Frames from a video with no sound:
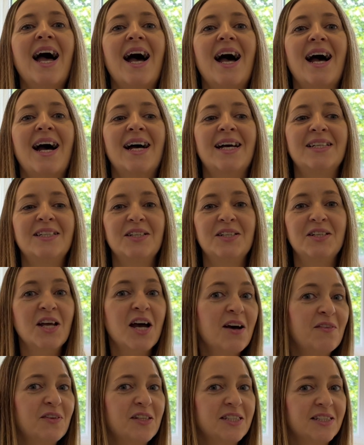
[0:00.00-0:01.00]
and
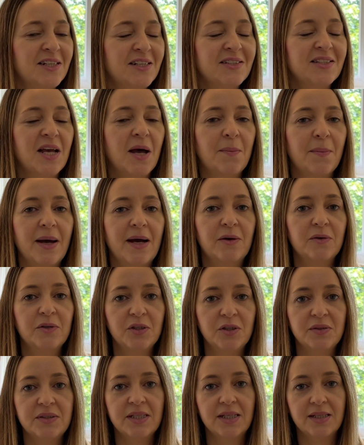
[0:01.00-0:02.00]
nervousness about
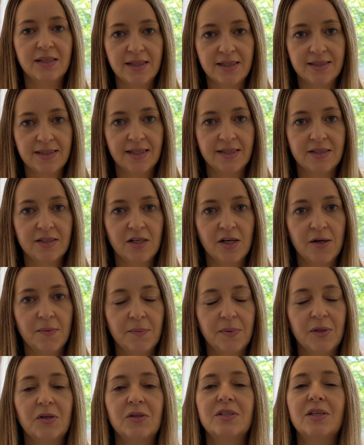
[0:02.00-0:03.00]
using the system
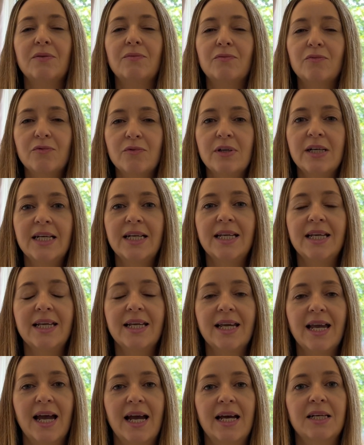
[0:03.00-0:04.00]
because it really
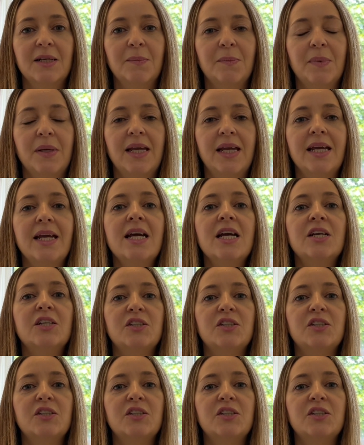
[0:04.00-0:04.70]
can be